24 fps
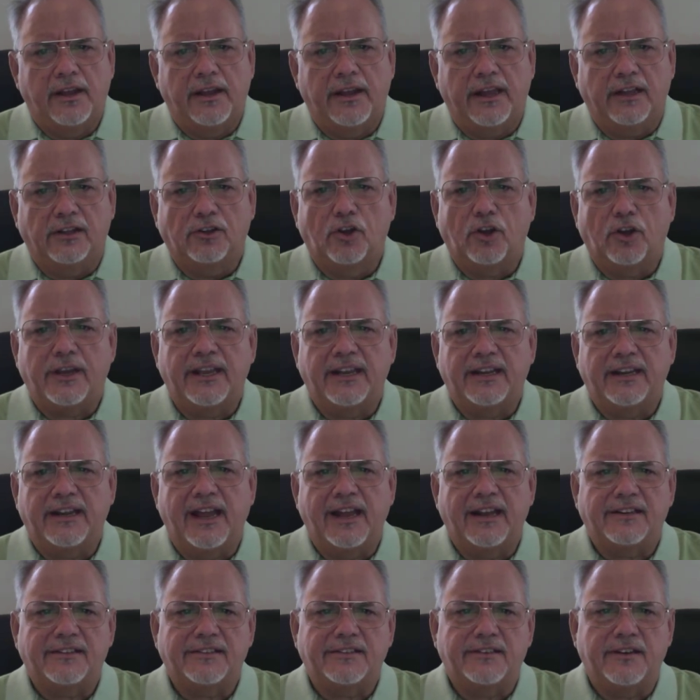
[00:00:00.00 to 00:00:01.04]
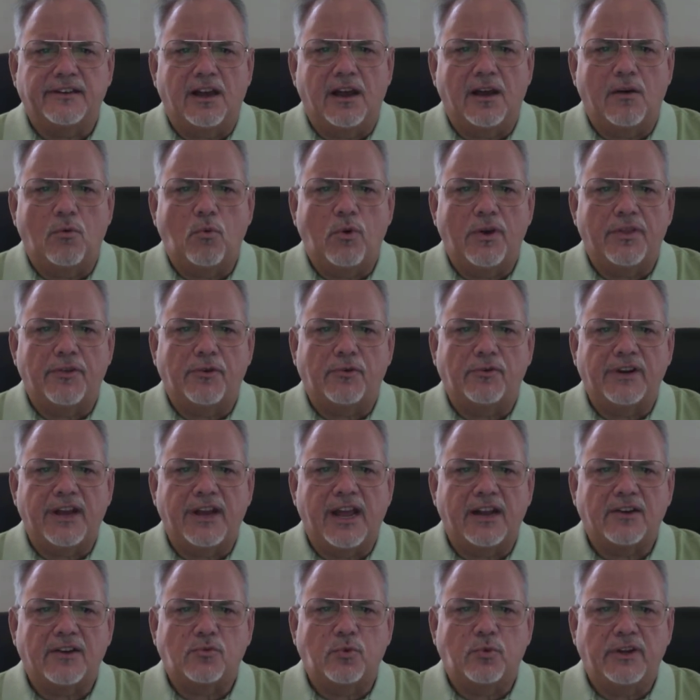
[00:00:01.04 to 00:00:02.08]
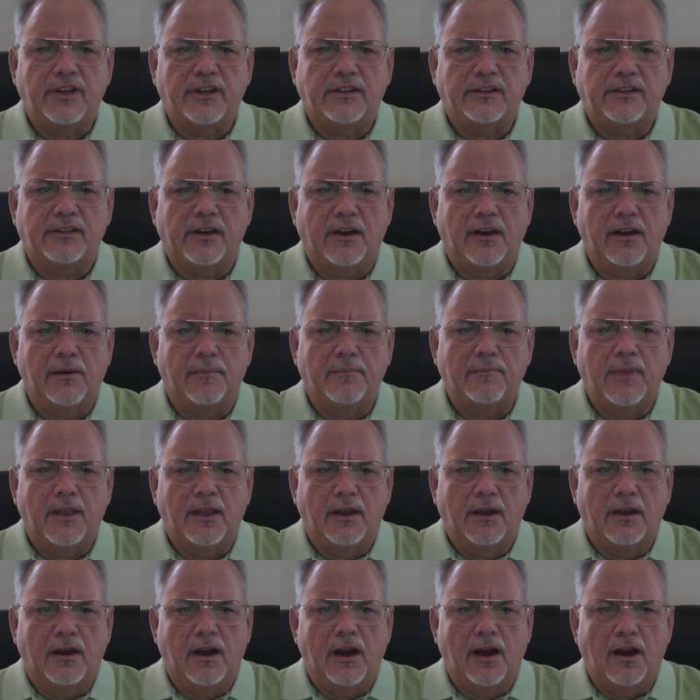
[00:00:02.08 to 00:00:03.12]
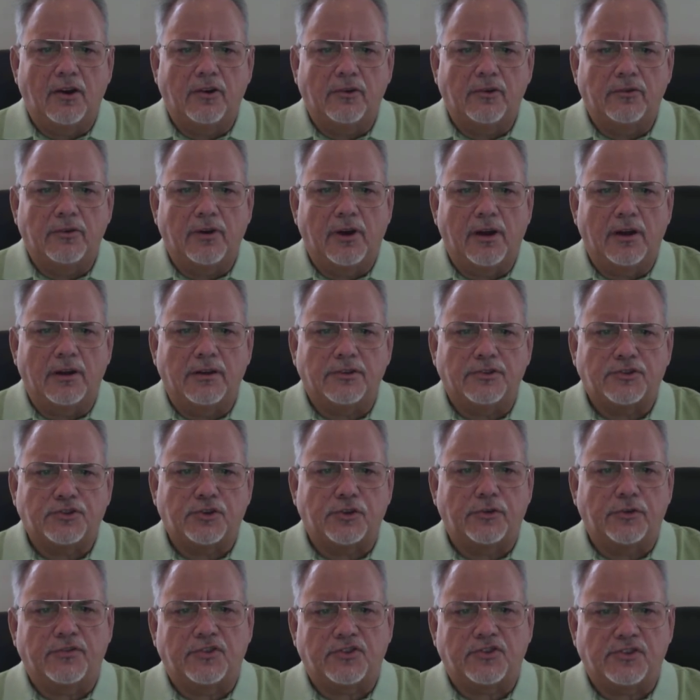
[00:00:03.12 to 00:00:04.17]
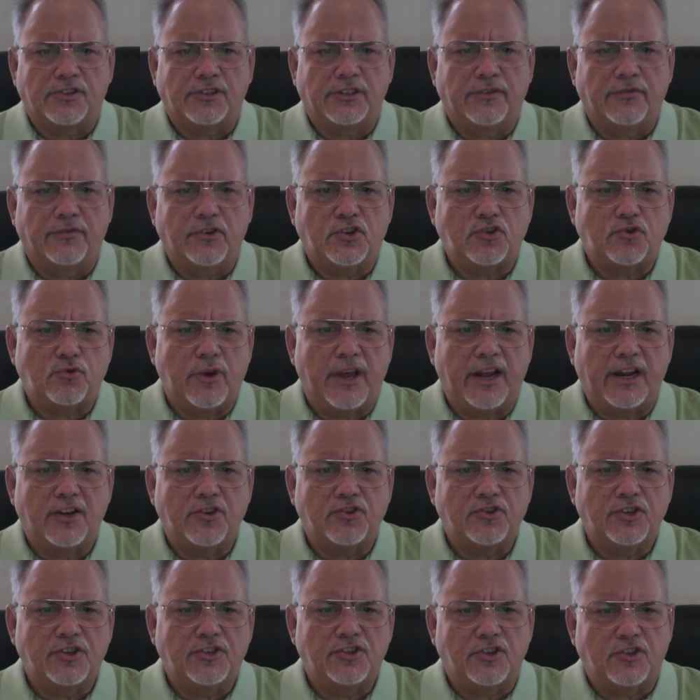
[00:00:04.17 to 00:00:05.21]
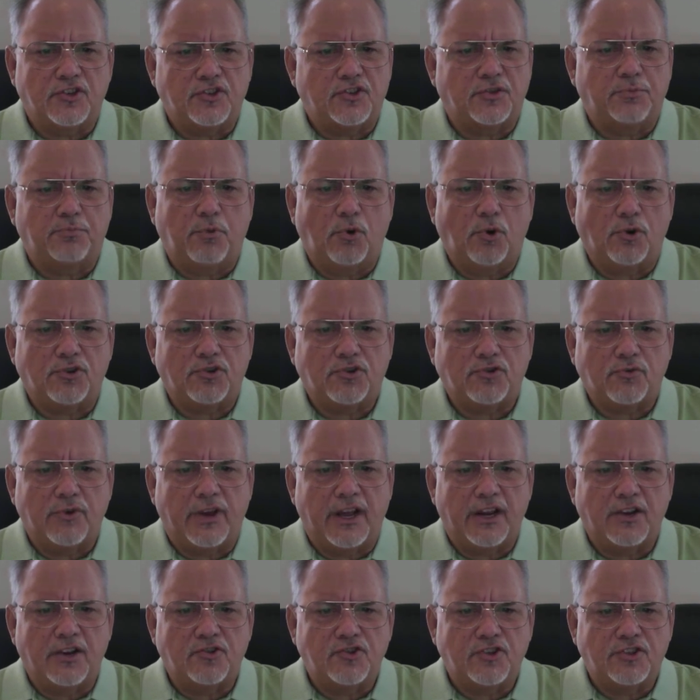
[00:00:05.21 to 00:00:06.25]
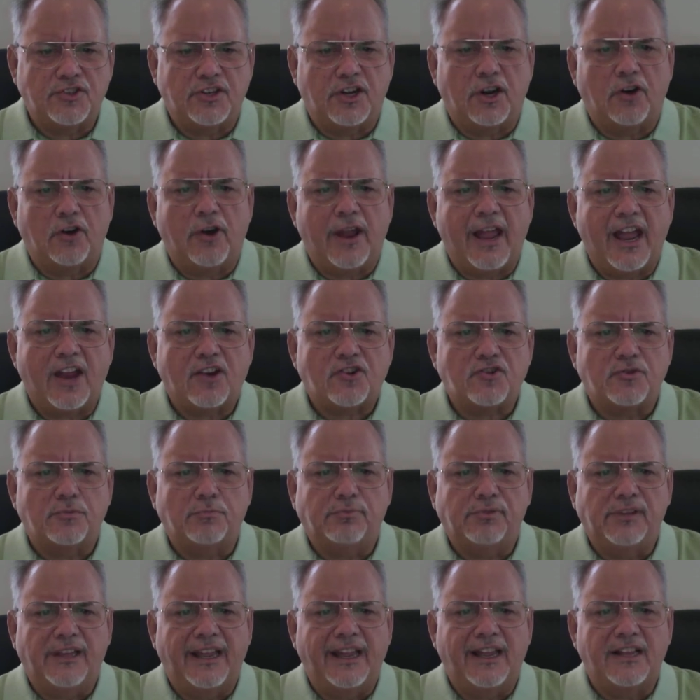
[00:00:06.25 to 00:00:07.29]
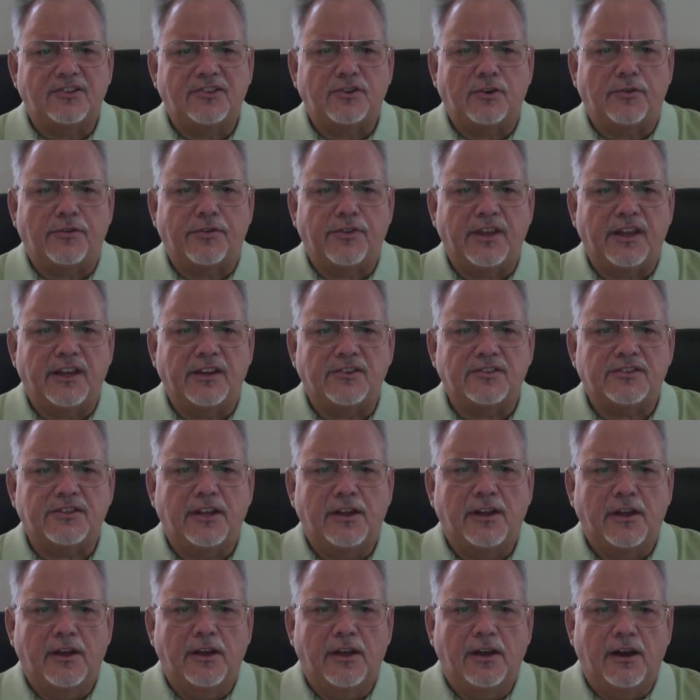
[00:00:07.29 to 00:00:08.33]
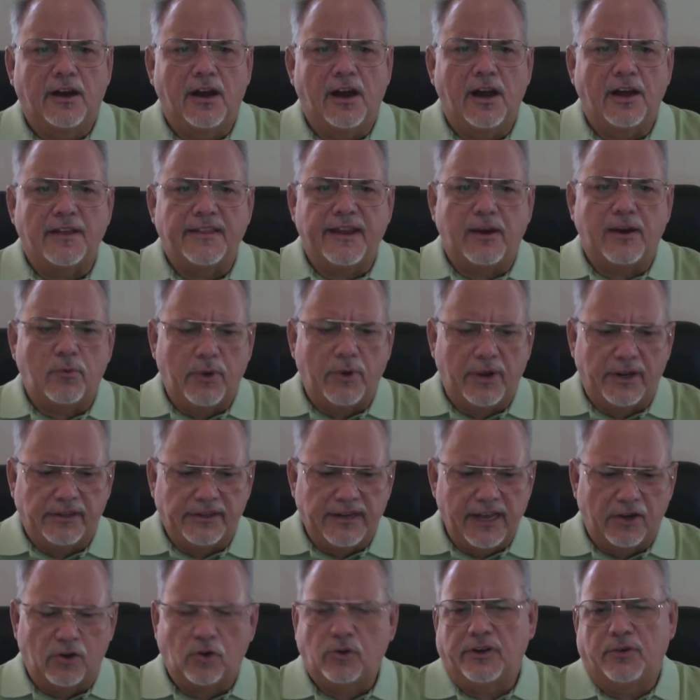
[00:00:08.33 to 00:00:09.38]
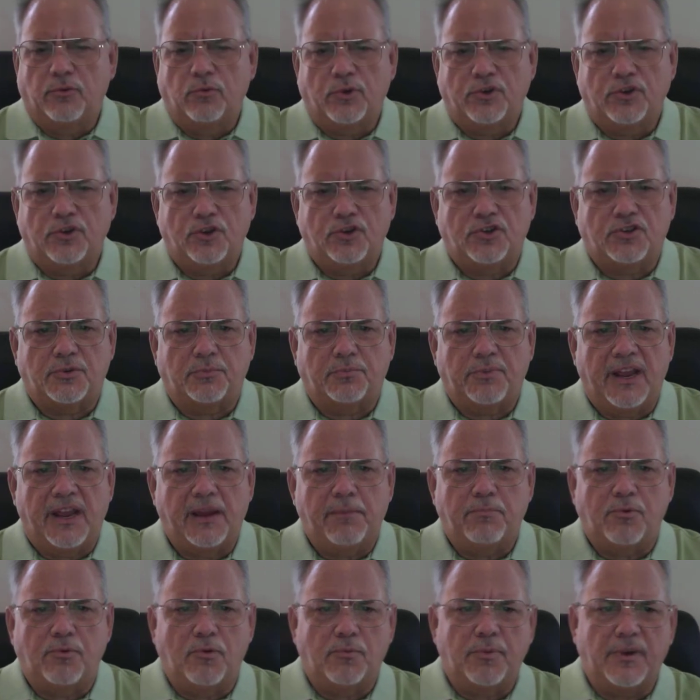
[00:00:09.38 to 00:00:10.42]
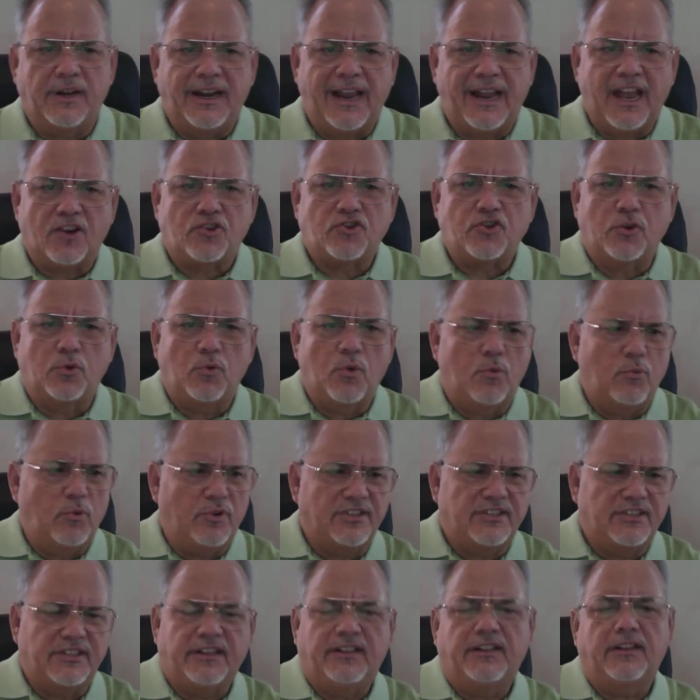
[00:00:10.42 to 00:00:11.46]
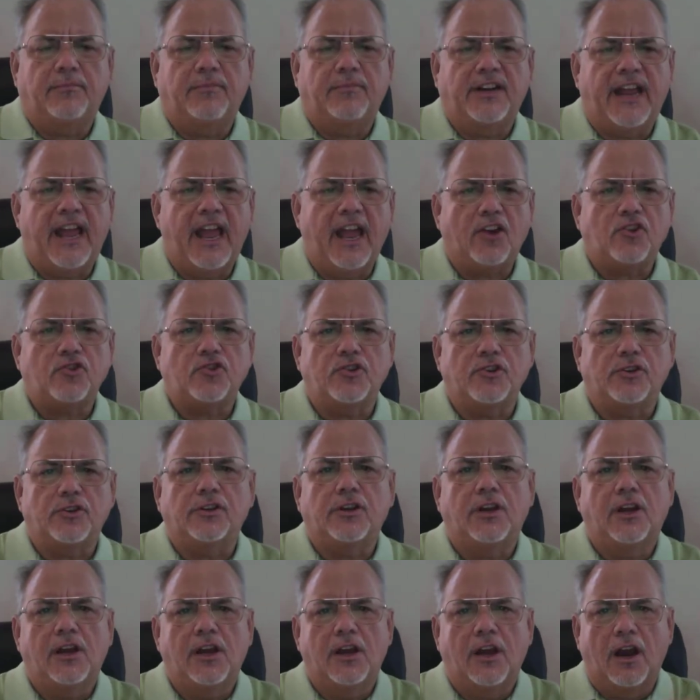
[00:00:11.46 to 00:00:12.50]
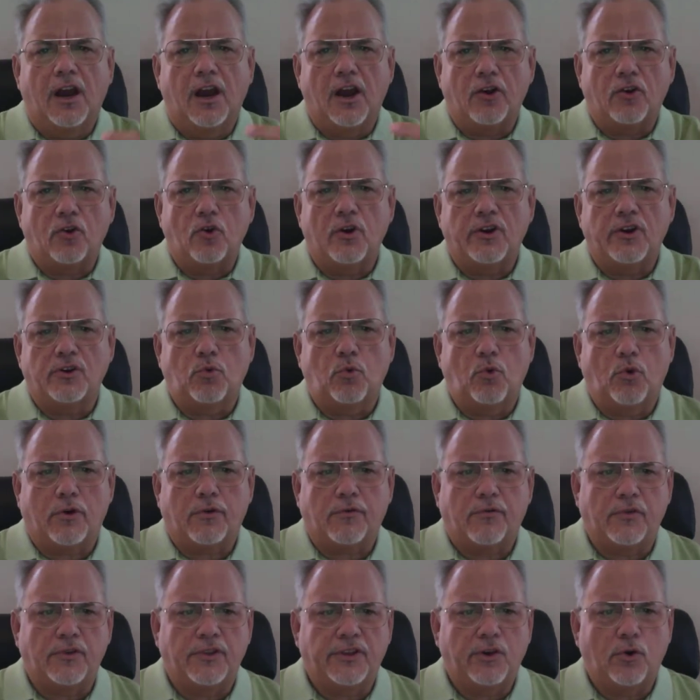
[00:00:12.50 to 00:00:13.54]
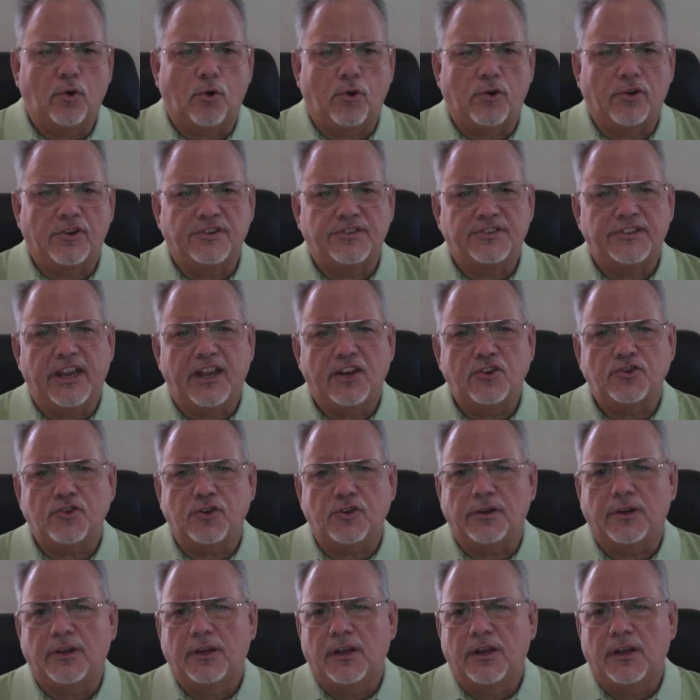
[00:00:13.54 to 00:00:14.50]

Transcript: and looking at whether or not our service delivery strategies, our support strategies, and our action plans are things that we not only reduce to paper, but actually when we see them in action are going to work for the organization.